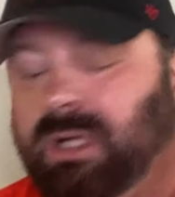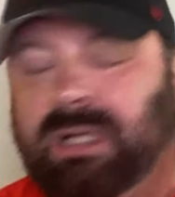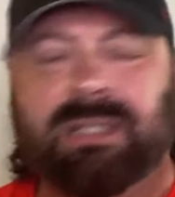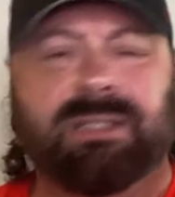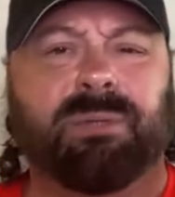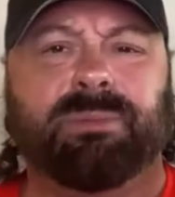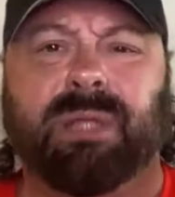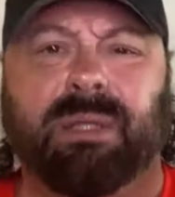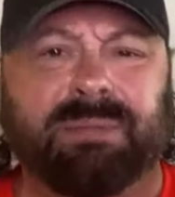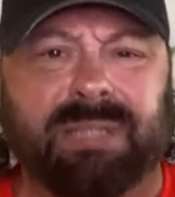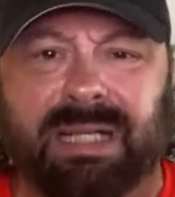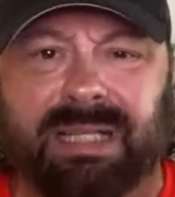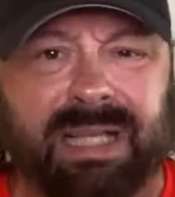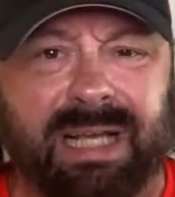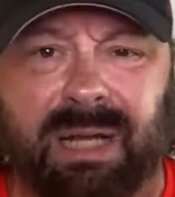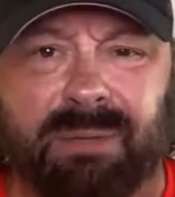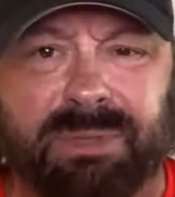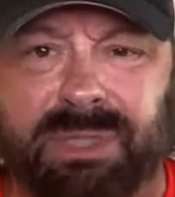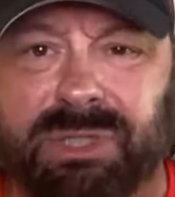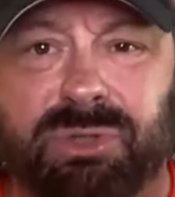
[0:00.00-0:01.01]
Sometimes I think
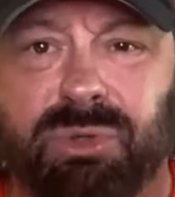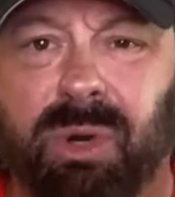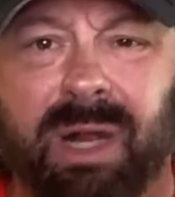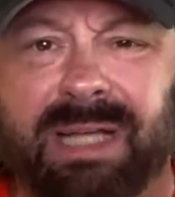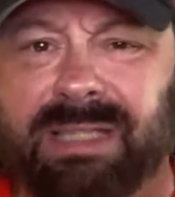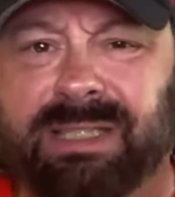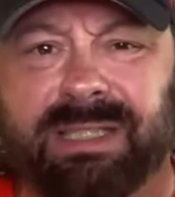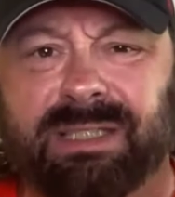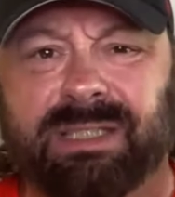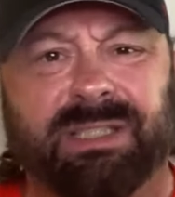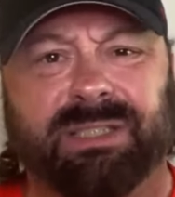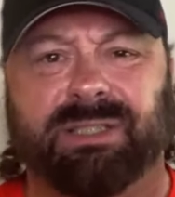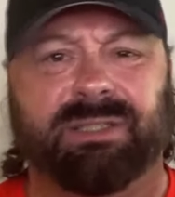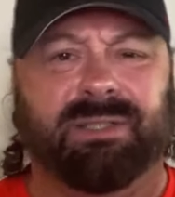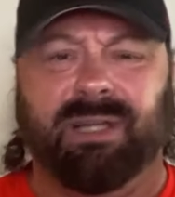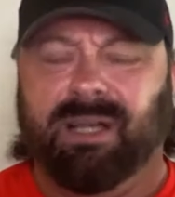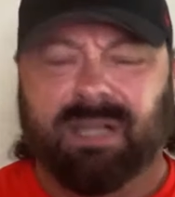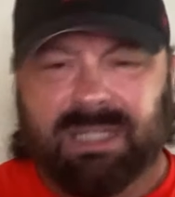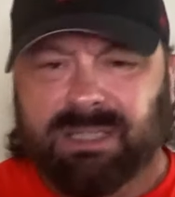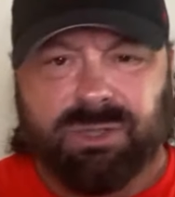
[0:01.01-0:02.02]
I'm just crazy and just
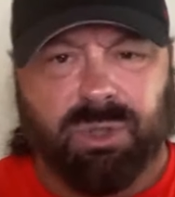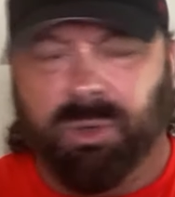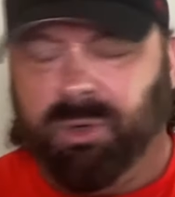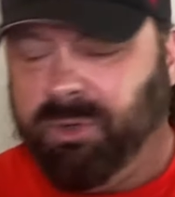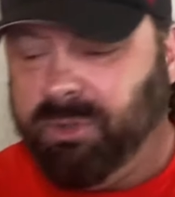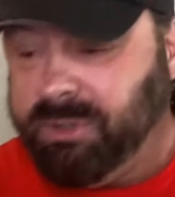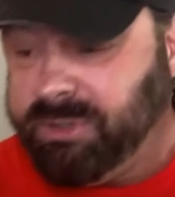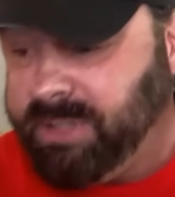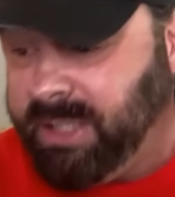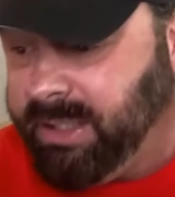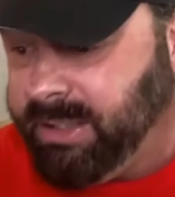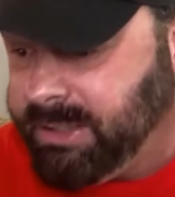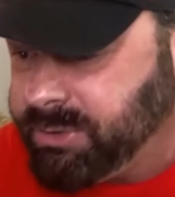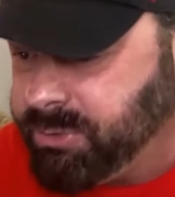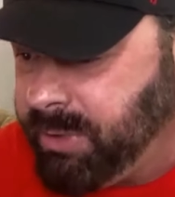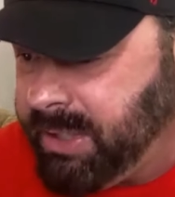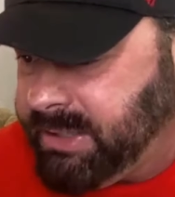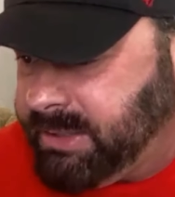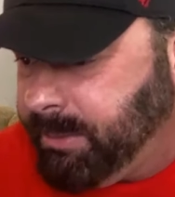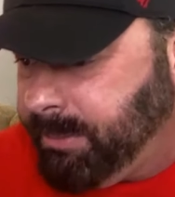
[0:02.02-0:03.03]
don't understand this
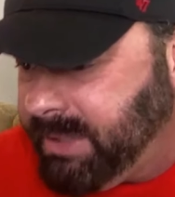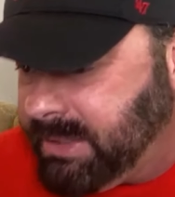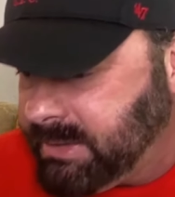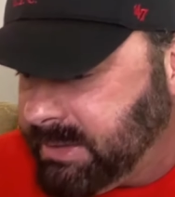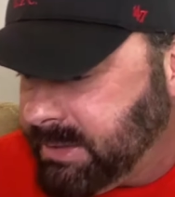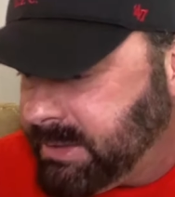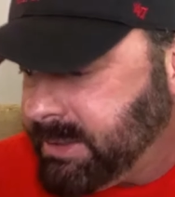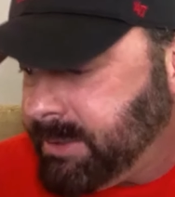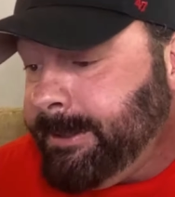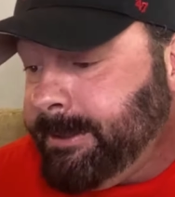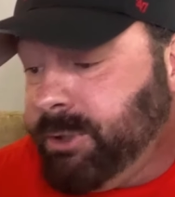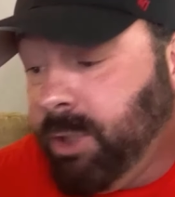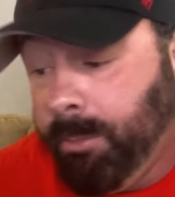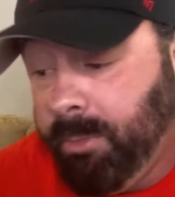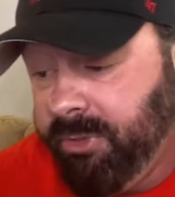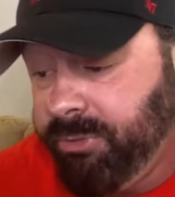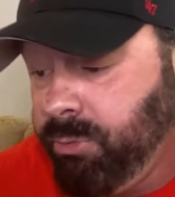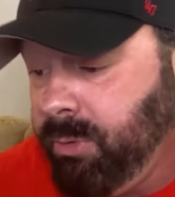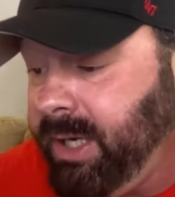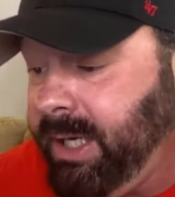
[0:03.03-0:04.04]
crazy business. Number
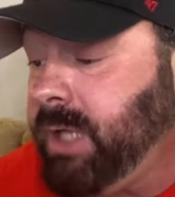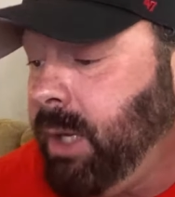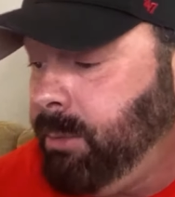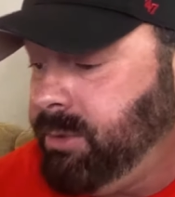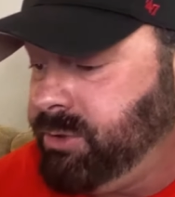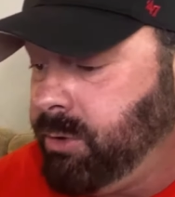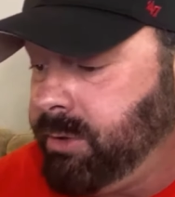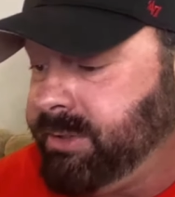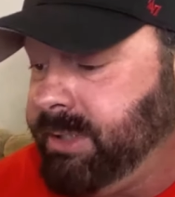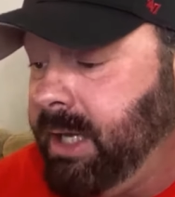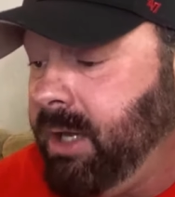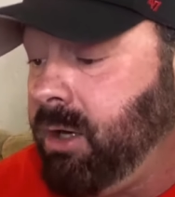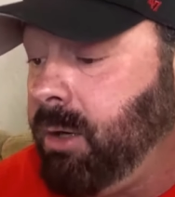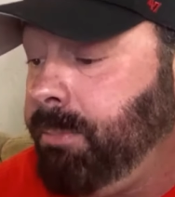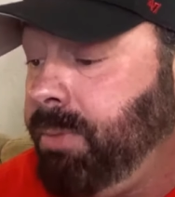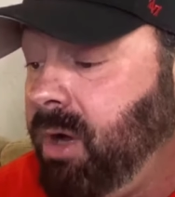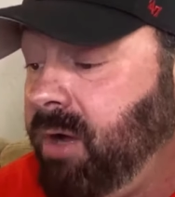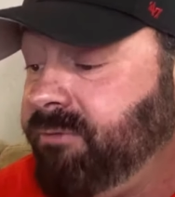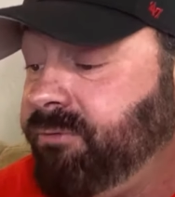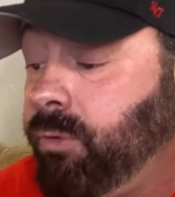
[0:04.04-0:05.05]
three, it was looked down
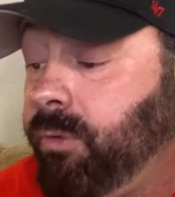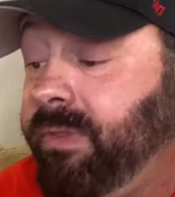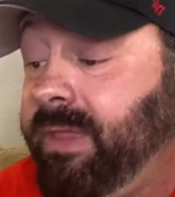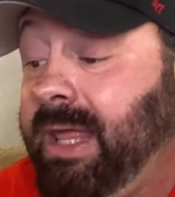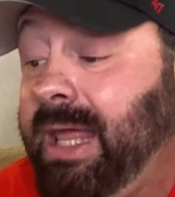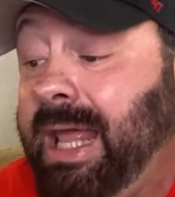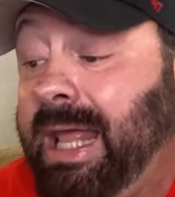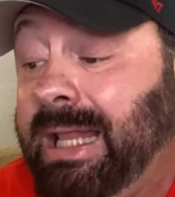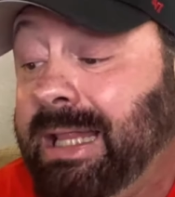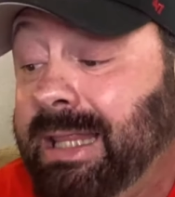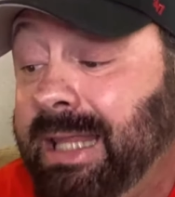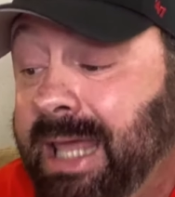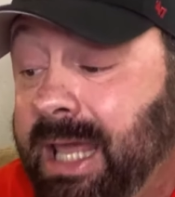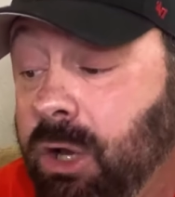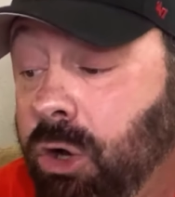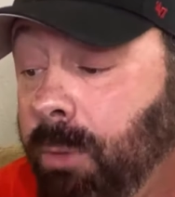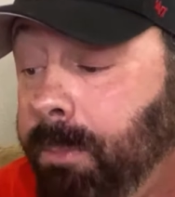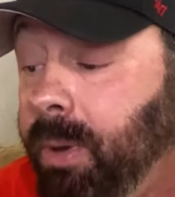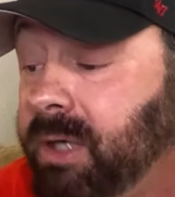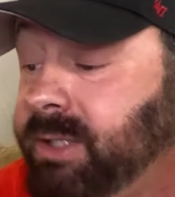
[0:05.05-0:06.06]
upon for the
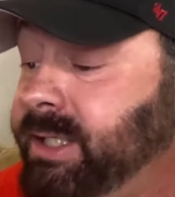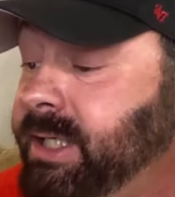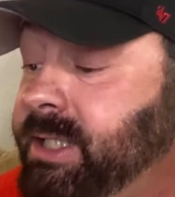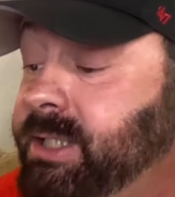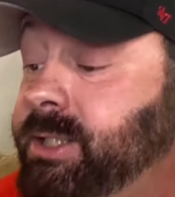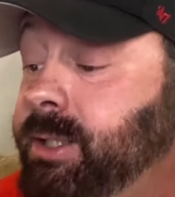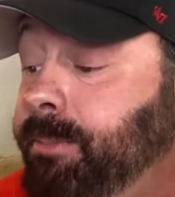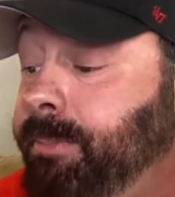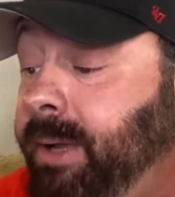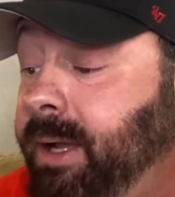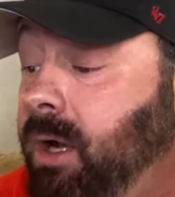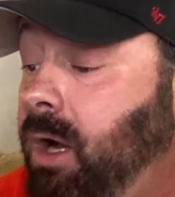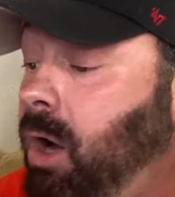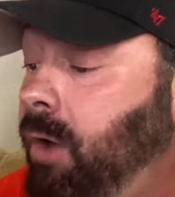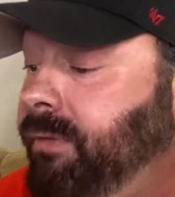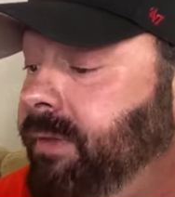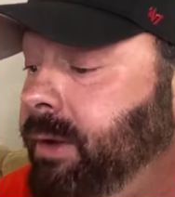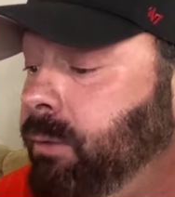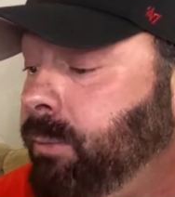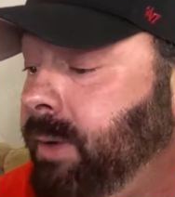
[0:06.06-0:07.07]
illegal participant
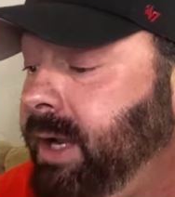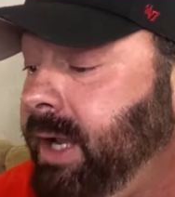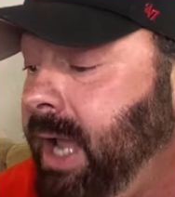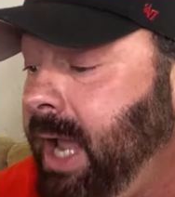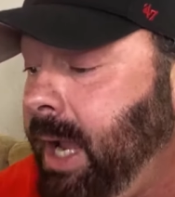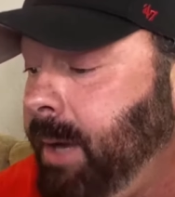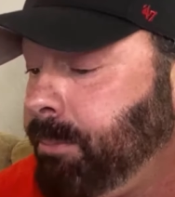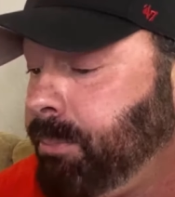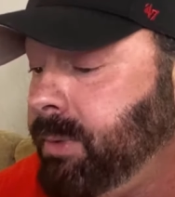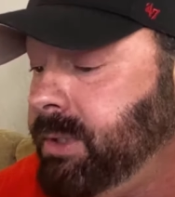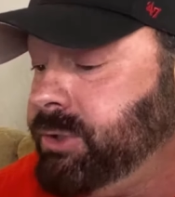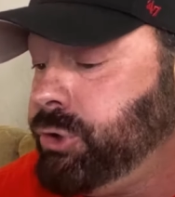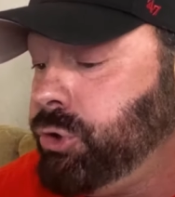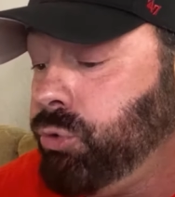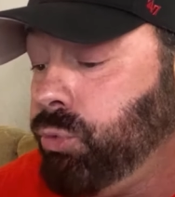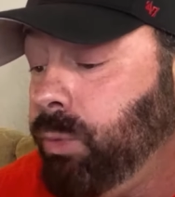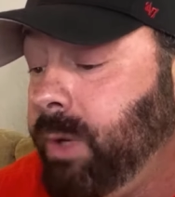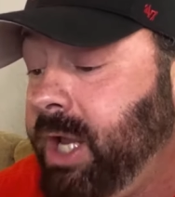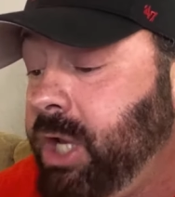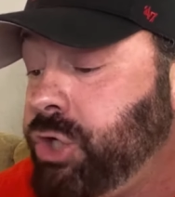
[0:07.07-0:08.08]
on the ring apron to
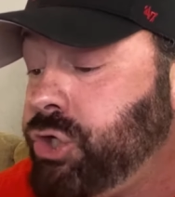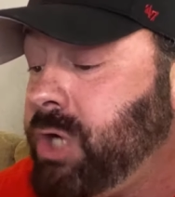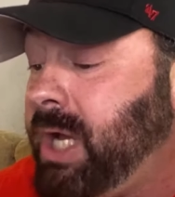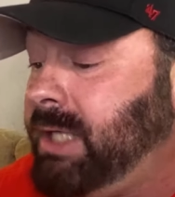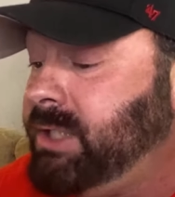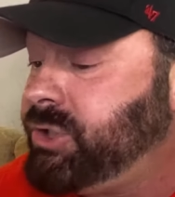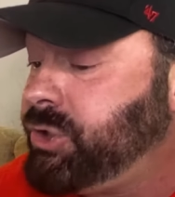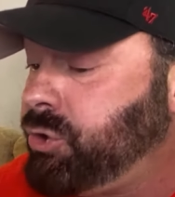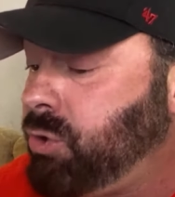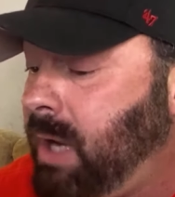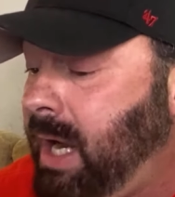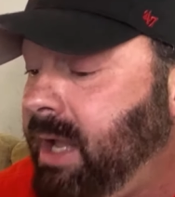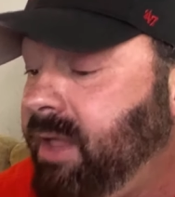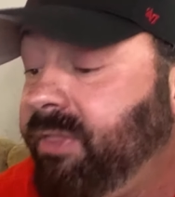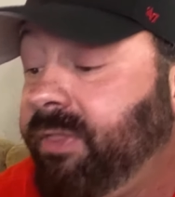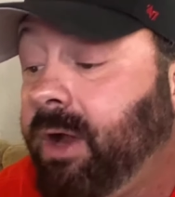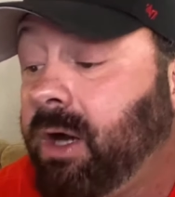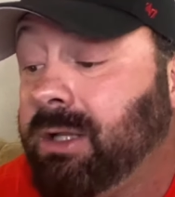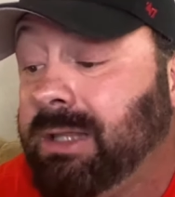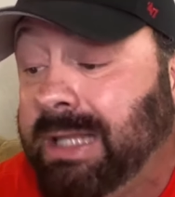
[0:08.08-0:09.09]
reach and strike
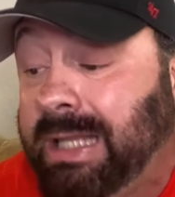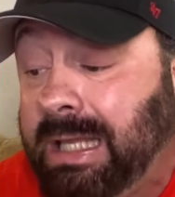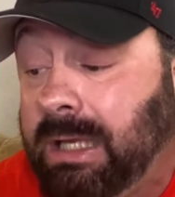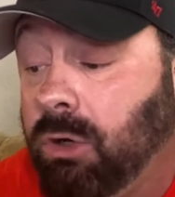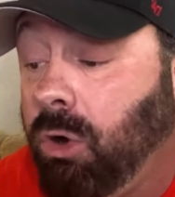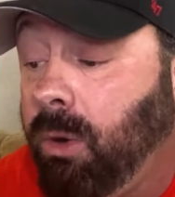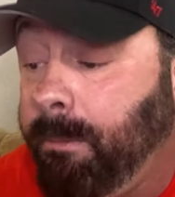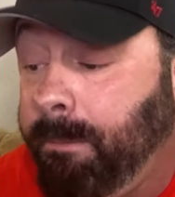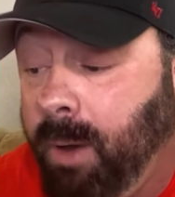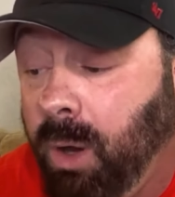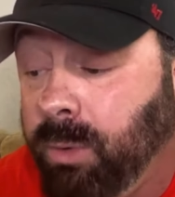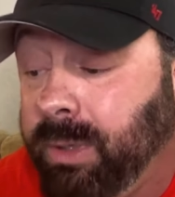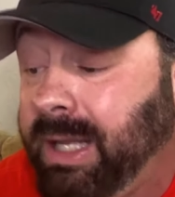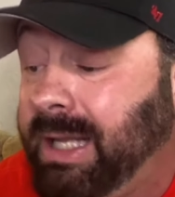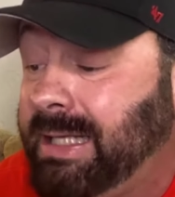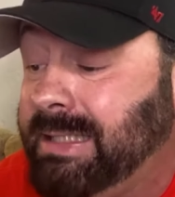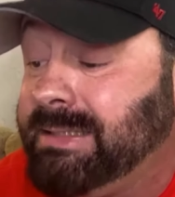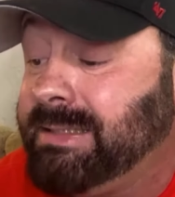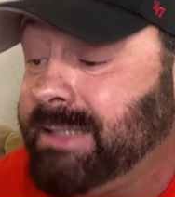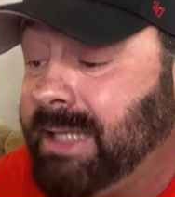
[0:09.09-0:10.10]
their legal opponent
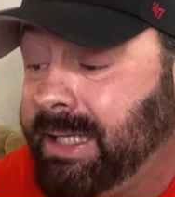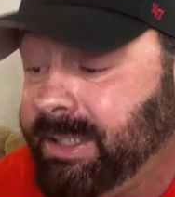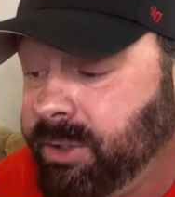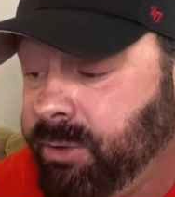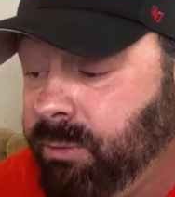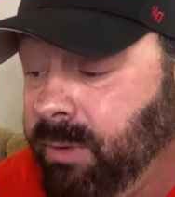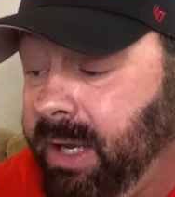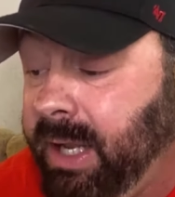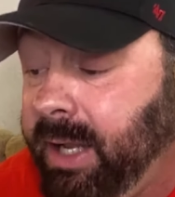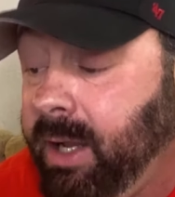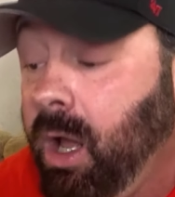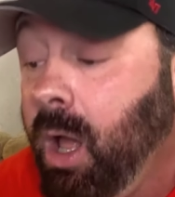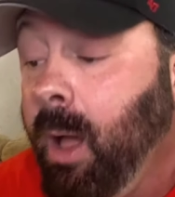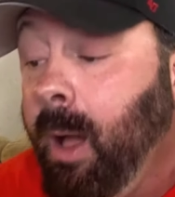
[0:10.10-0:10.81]
inside the ring,